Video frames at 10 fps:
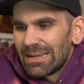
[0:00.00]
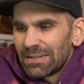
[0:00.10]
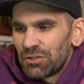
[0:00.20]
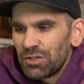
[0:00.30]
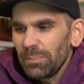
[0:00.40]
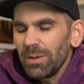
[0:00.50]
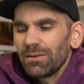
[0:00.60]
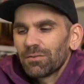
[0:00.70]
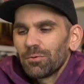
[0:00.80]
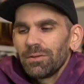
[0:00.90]
Shipping
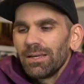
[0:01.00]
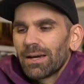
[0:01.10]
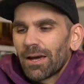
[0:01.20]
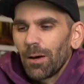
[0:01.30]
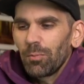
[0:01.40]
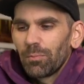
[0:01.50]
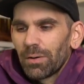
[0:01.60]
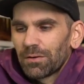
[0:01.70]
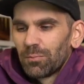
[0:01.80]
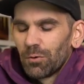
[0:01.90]
is only a couple
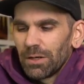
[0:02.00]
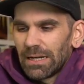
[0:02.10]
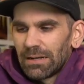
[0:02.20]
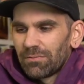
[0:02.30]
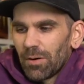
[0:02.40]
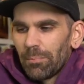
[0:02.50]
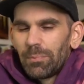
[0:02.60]
bucks more, Dave,